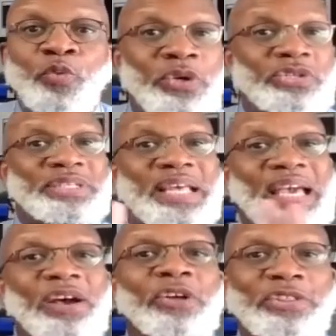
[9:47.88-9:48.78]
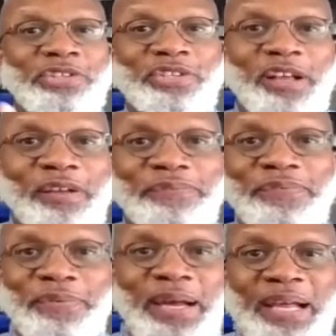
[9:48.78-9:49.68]
We'll say all the
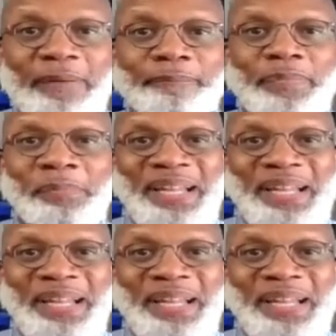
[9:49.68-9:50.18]
stuff, right?